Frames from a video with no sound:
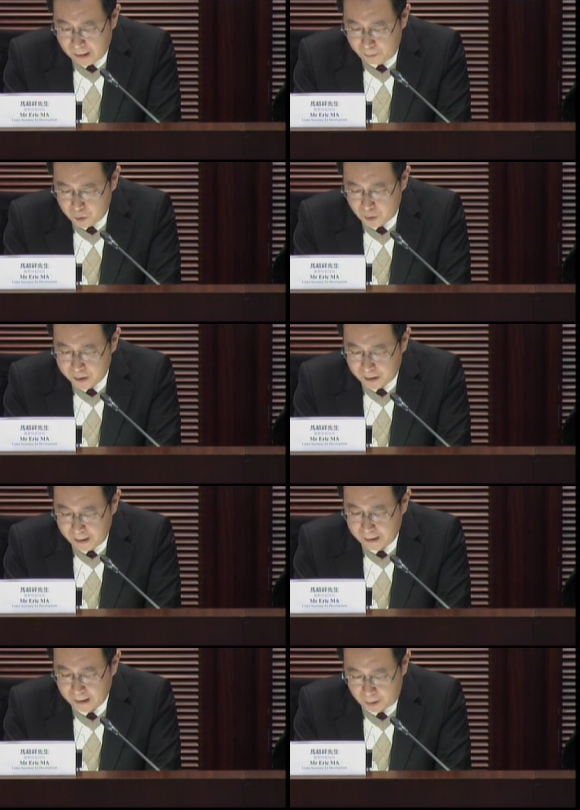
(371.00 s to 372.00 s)
is a
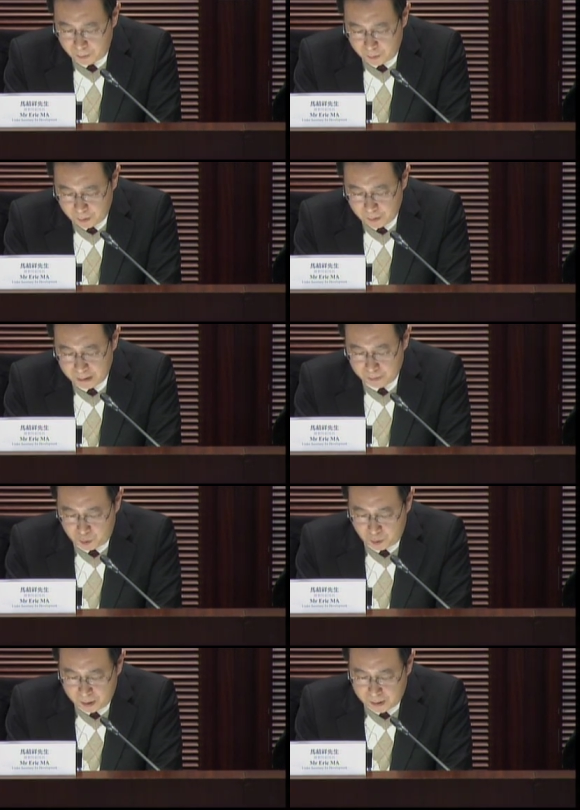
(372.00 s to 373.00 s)
demand-led
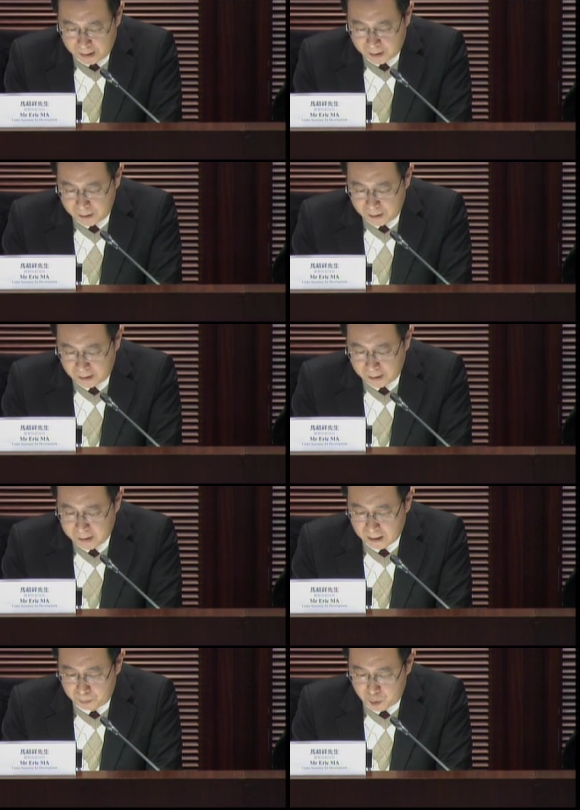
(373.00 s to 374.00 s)
redevelopment project pilot
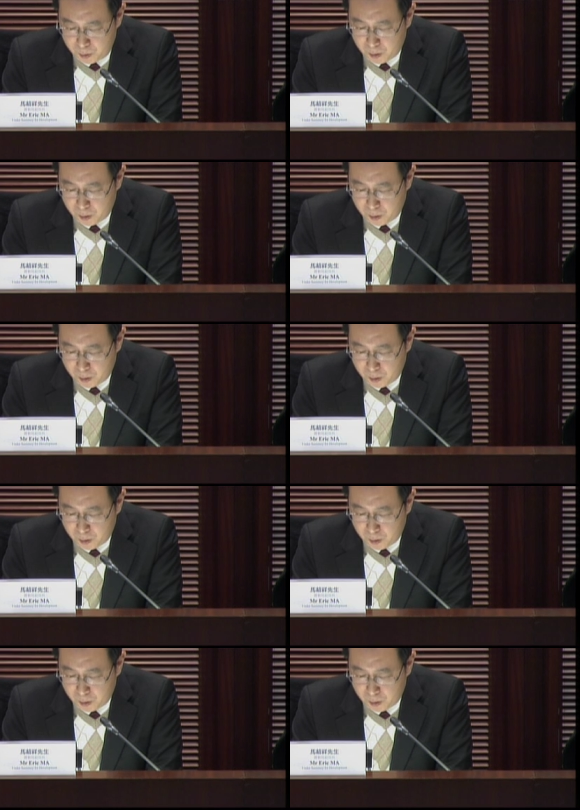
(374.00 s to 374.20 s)
scheme.